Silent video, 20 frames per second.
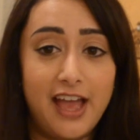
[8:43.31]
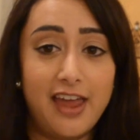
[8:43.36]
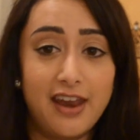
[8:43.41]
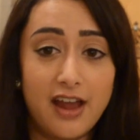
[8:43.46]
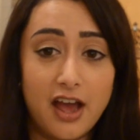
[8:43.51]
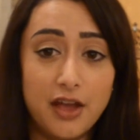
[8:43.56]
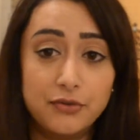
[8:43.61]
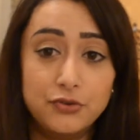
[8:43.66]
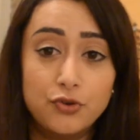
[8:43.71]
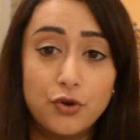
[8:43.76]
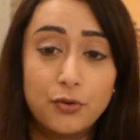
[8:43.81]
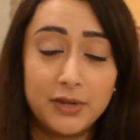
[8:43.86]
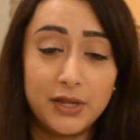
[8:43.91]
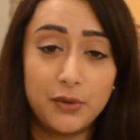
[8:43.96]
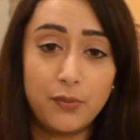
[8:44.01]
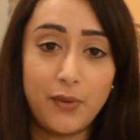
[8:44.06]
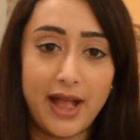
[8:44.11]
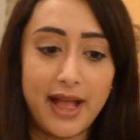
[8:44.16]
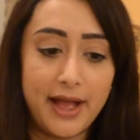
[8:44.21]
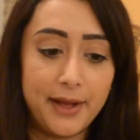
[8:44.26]
And I
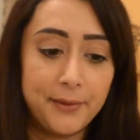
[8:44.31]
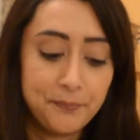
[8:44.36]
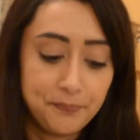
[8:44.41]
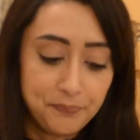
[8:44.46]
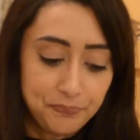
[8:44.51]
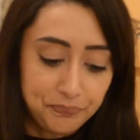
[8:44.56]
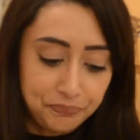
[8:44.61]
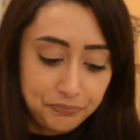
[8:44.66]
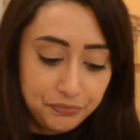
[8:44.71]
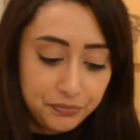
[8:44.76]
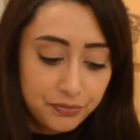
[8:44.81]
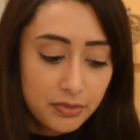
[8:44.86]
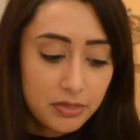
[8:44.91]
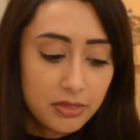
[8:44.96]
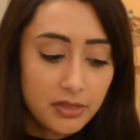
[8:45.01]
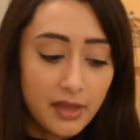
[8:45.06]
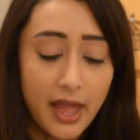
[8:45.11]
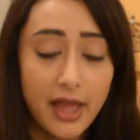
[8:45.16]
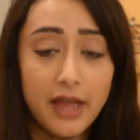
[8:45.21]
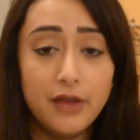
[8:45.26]
normally wear
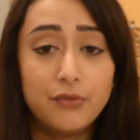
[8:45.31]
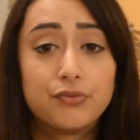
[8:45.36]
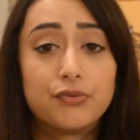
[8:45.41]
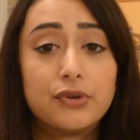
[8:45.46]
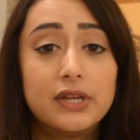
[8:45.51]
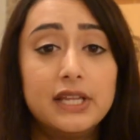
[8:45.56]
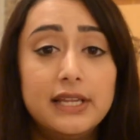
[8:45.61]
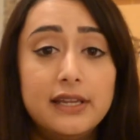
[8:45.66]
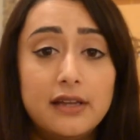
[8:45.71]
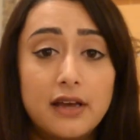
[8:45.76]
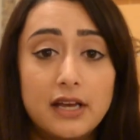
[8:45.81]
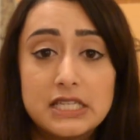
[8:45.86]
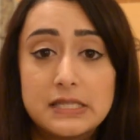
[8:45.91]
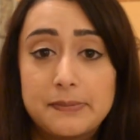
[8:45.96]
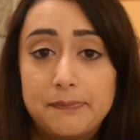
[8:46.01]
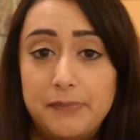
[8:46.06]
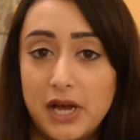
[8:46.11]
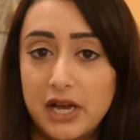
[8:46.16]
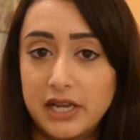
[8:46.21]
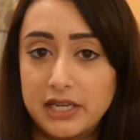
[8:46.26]
a really
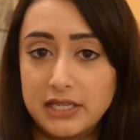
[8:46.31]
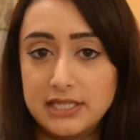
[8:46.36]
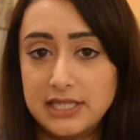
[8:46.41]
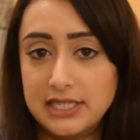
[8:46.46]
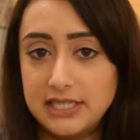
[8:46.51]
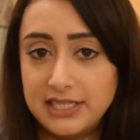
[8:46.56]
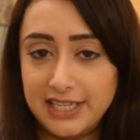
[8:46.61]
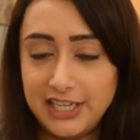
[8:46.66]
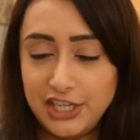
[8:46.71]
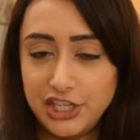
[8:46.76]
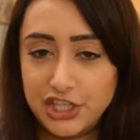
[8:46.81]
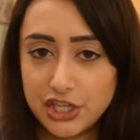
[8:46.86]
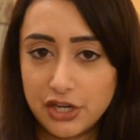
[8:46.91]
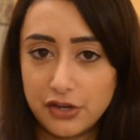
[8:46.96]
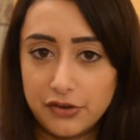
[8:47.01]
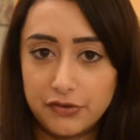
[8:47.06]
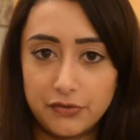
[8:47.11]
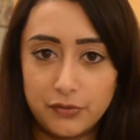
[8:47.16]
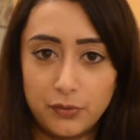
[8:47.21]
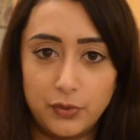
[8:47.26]
nice burgundy
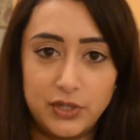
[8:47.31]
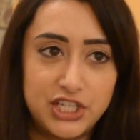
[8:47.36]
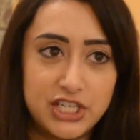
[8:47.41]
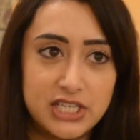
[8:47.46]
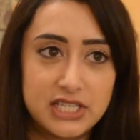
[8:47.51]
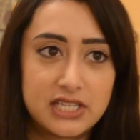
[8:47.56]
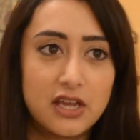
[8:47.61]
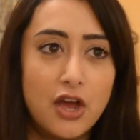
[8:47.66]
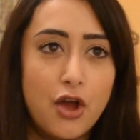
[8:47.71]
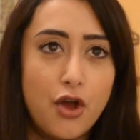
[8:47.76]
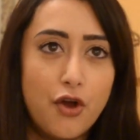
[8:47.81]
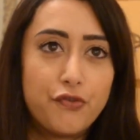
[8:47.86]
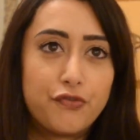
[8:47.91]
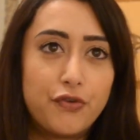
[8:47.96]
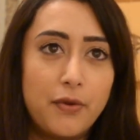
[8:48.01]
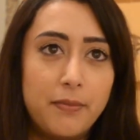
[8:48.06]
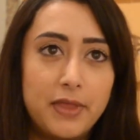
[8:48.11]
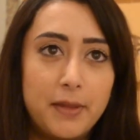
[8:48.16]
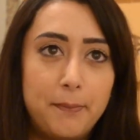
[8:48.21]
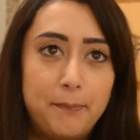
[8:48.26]
t-shirt, which is
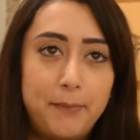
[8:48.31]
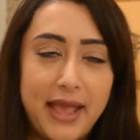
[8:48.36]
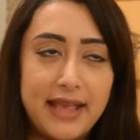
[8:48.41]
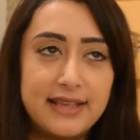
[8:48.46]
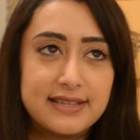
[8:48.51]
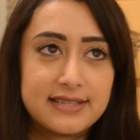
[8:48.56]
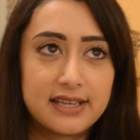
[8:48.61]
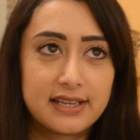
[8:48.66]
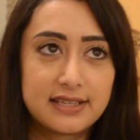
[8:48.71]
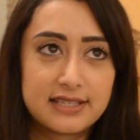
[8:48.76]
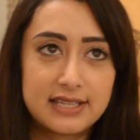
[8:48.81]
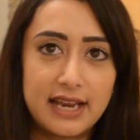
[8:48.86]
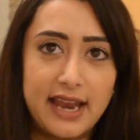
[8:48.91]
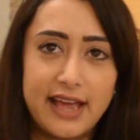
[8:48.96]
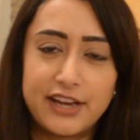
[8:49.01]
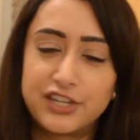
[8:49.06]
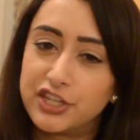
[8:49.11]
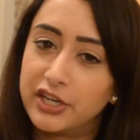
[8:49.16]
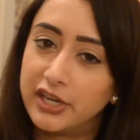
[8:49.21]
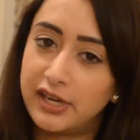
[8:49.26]
from the Basics
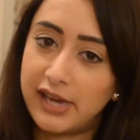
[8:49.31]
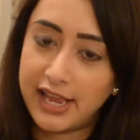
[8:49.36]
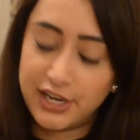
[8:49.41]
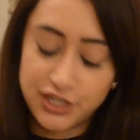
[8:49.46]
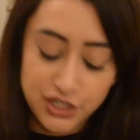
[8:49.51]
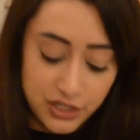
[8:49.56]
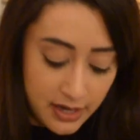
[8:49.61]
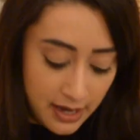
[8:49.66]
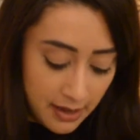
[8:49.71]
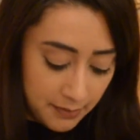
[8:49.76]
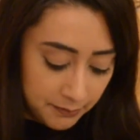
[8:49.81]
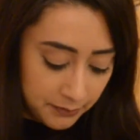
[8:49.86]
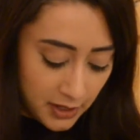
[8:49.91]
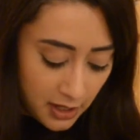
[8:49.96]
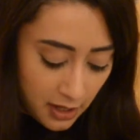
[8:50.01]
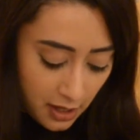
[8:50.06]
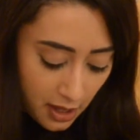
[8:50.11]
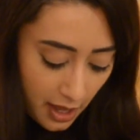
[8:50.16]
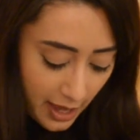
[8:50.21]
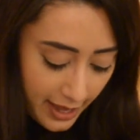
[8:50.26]
collection in H&M.
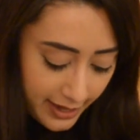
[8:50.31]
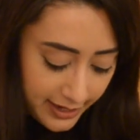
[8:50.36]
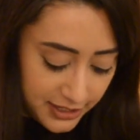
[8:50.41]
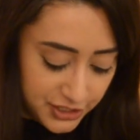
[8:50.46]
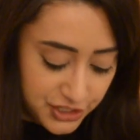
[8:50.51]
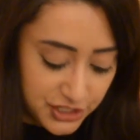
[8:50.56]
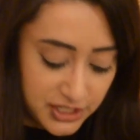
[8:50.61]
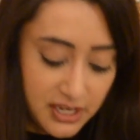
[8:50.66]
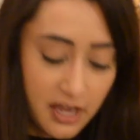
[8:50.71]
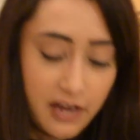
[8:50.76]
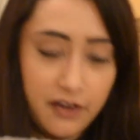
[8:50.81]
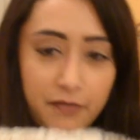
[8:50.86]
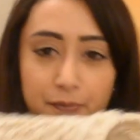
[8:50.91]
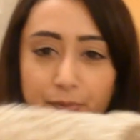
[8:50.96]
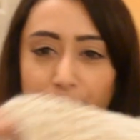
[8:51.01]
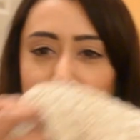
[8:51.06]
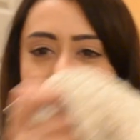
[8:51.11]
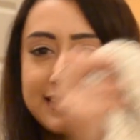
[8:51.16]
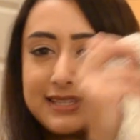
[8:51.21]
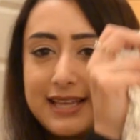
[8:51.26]
And it just kind
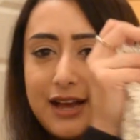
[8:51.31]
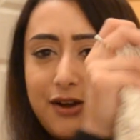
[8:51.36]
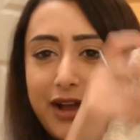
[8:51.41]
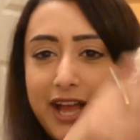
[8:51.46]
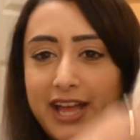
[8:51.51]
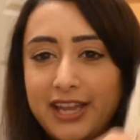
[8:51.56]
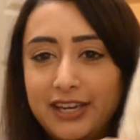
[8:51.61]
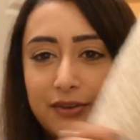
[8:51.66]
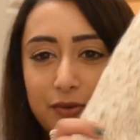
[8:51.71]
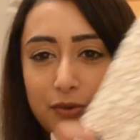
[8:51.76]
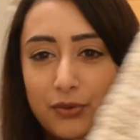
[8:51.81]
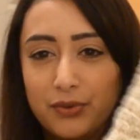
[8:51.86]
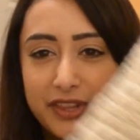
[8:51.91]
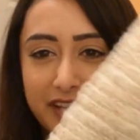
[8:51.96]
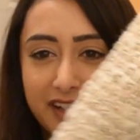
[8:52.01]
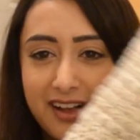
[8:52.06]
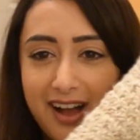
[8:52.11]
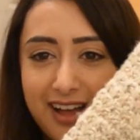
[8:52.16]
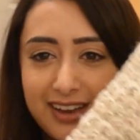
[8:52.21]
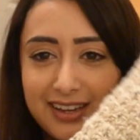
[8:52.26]
of brings out
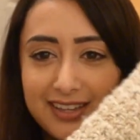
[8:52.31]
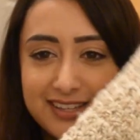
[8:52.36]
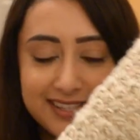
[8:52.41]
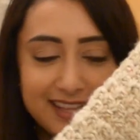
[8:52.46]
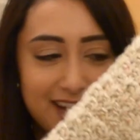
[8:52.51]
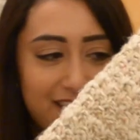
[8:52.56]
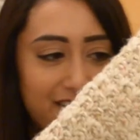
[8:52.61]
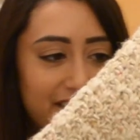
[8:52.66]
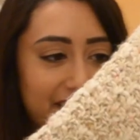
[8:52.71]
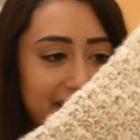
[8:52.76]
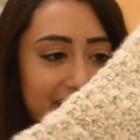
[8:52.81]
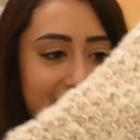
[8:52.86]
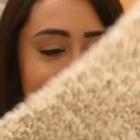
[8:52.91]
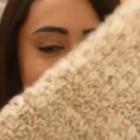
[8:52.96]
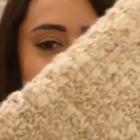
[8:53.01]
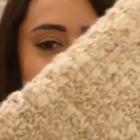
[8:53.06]
the colours that are in